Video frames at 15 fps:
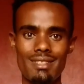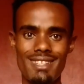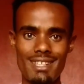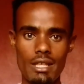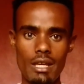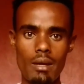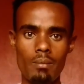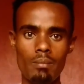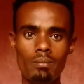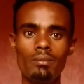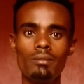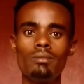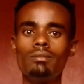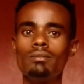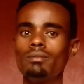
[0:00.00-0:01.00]
the same
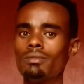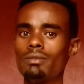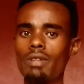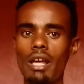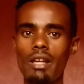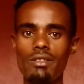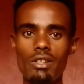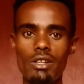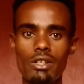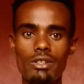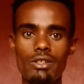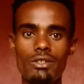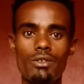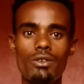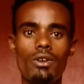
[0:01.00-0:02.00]
tense
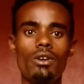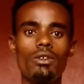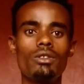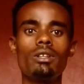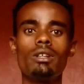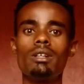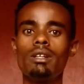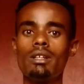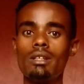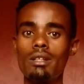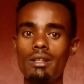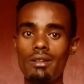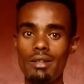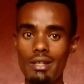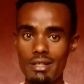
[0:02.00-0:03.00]
is not
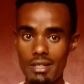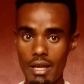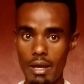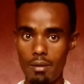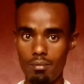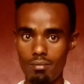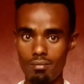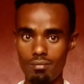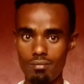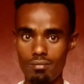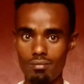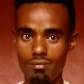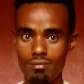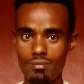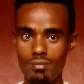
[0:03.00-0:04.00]
the same
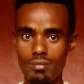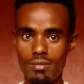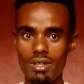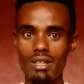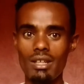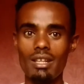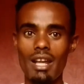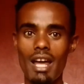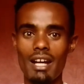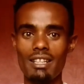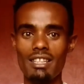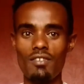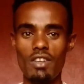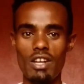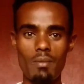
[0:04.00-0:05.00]
in
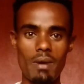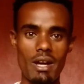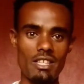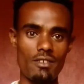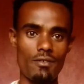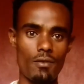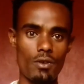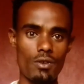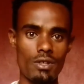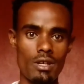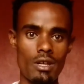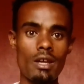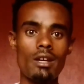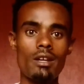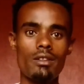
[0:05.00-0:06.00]
active and the passive voice.
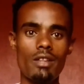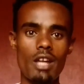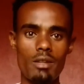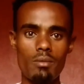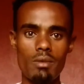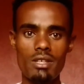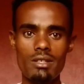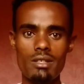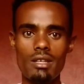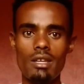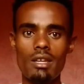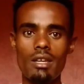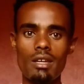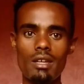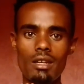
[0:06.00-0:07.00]
That means
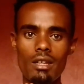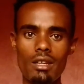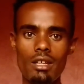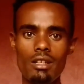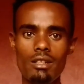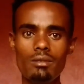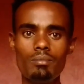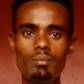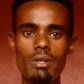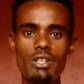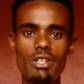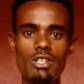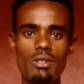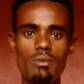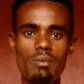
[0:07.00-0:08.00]
in
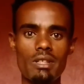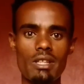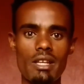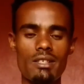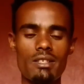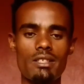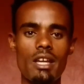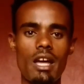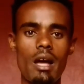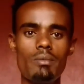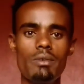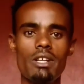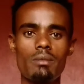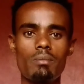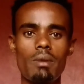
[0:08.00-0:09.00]
present simple tense,
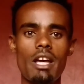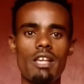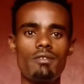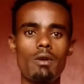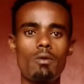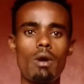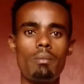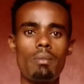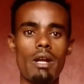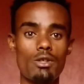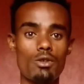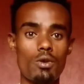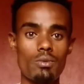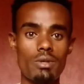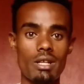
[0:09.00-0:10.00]
subject plus verb 1
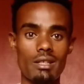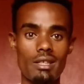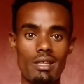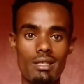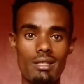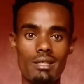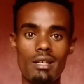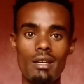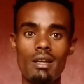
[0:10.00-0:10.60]
plus object is